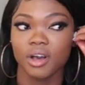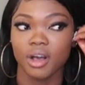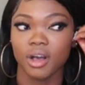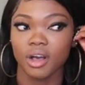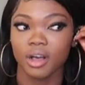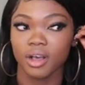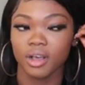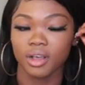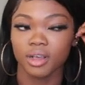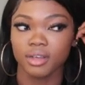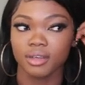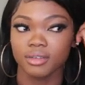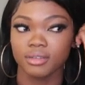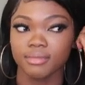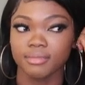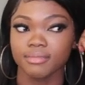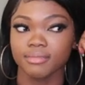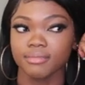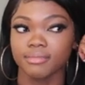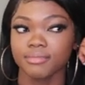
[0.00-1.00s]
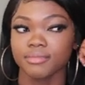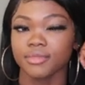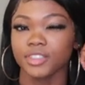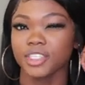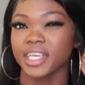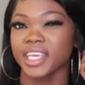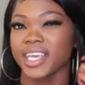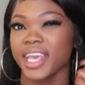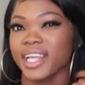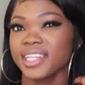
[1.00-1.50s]

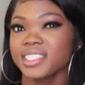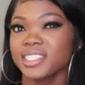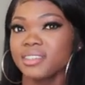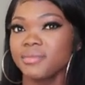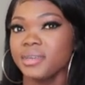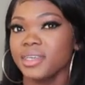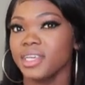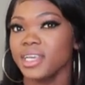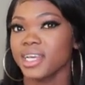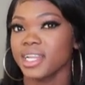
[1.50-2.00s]
to get to me,